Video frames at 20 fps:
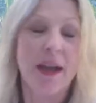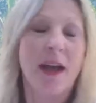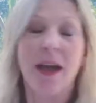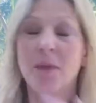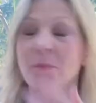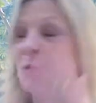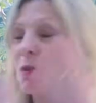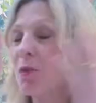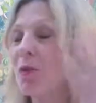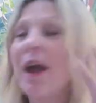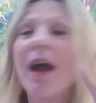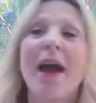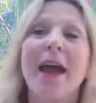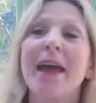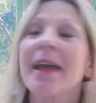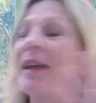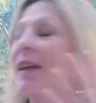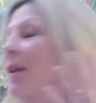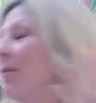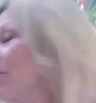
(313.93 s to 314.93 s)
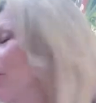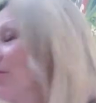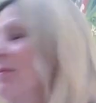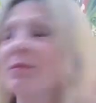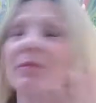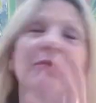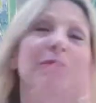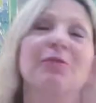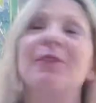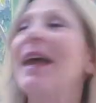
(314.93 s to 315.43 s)
I'm crying and
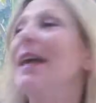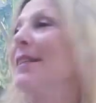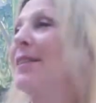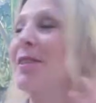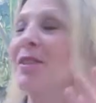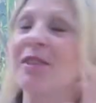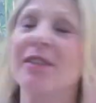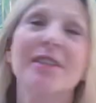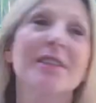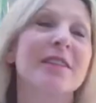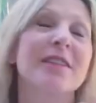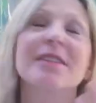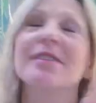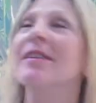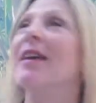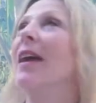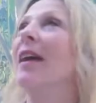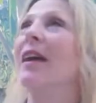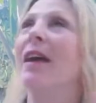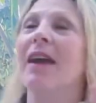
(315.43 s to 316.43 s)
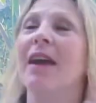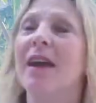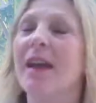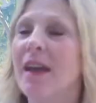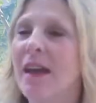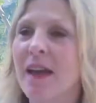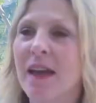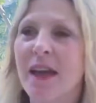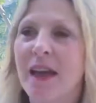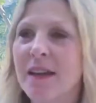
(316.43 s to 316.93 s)
I'm flustered, and it's like,
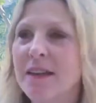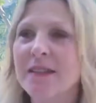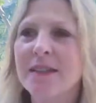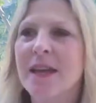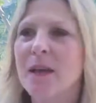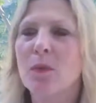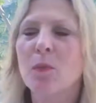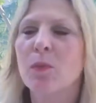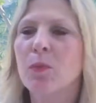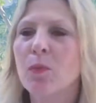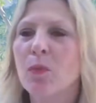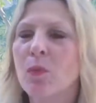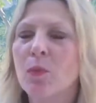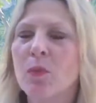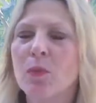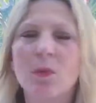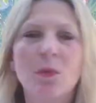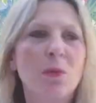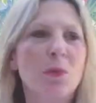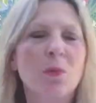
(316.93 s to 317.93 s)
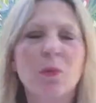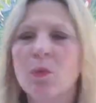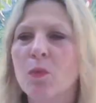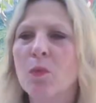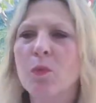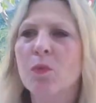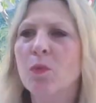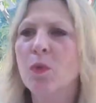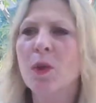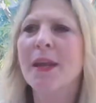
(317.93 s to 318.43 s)
and he's like,
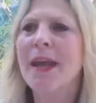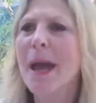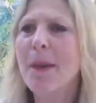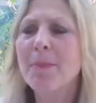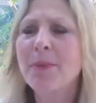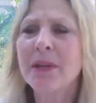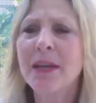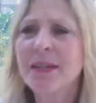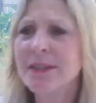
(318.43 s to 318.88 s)
what happened?